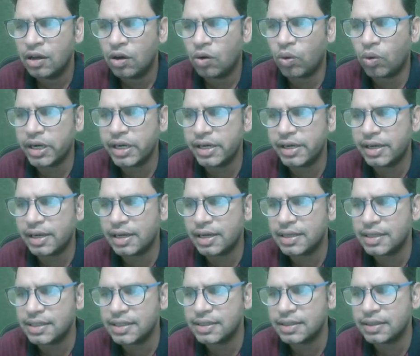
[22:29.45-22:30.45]
What it
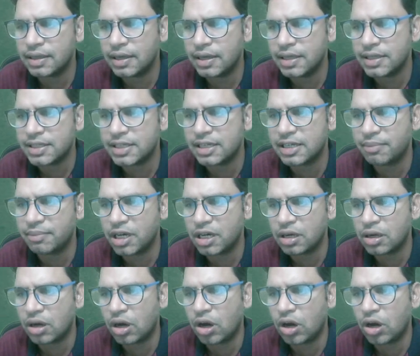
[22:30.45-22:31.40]
does? Stomach